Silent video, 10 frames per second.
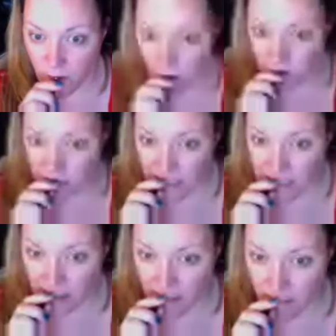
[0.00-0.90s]
14,
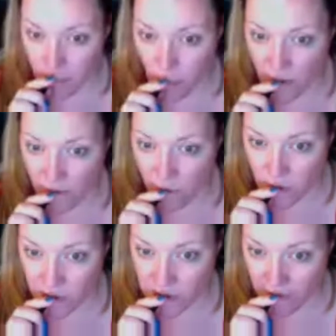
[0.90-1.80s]
I got
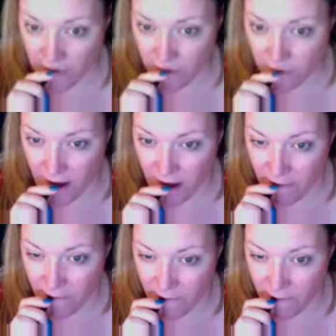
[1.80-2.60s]
0.475.